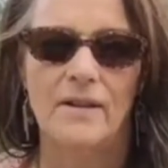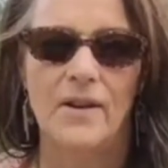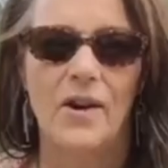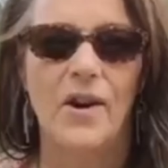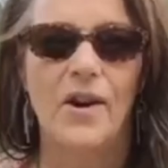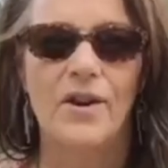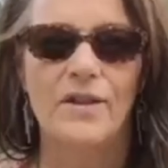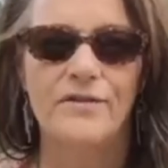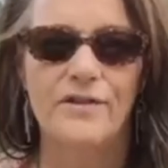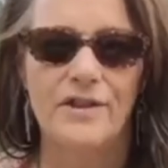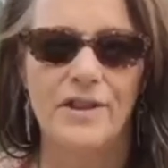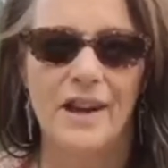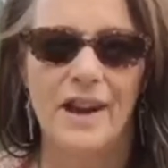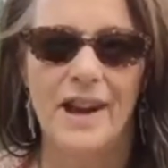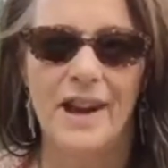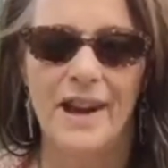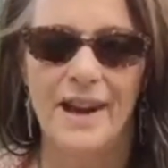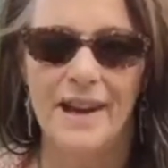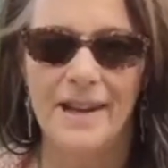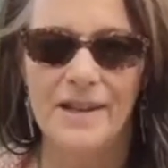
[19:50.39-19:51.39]
all for the
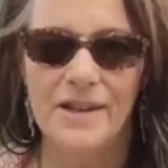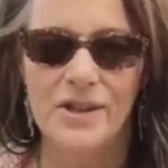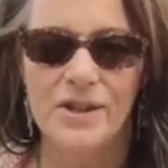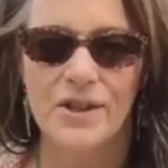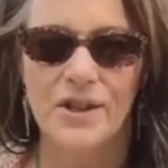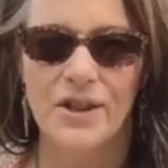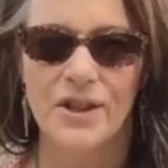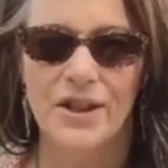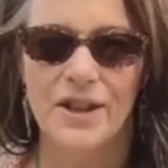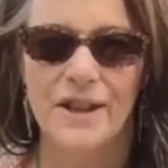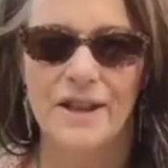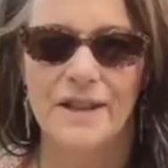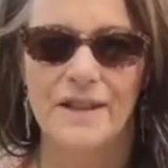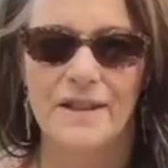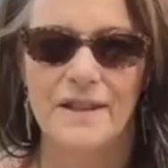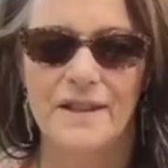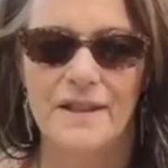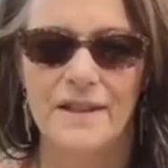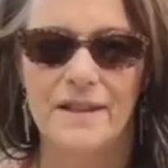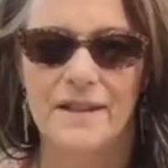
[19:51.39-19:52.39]
highest good
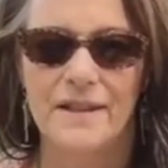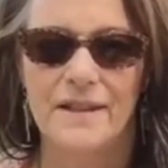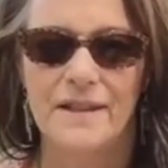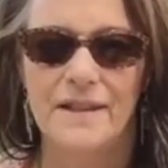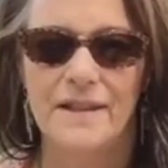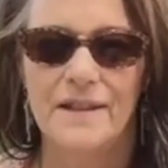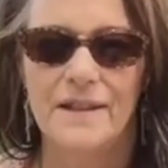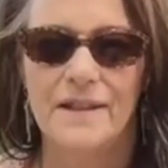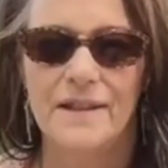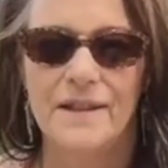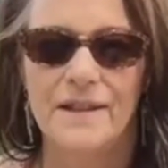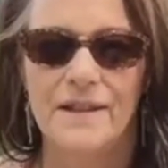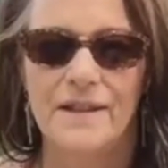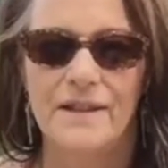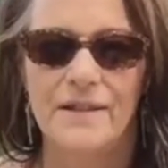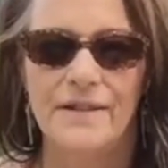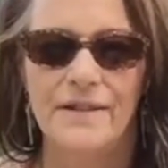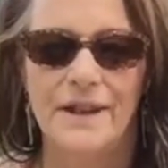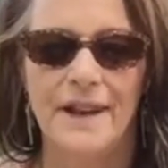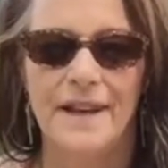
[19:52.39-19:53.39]

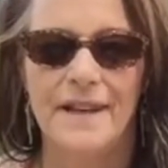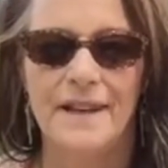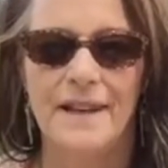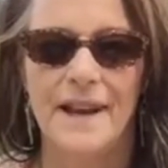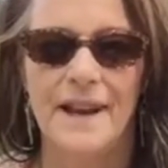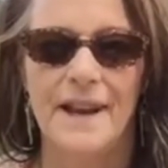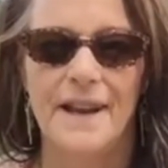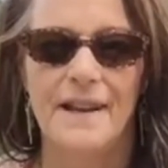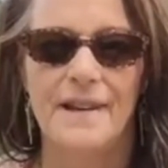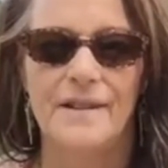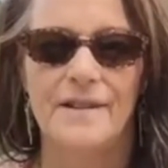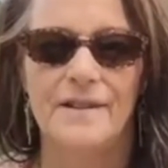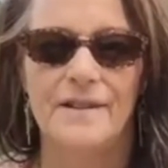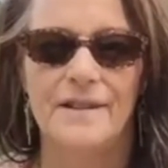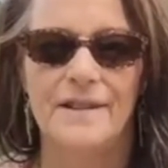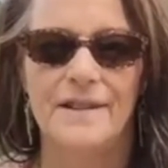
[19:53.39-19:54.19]
right now.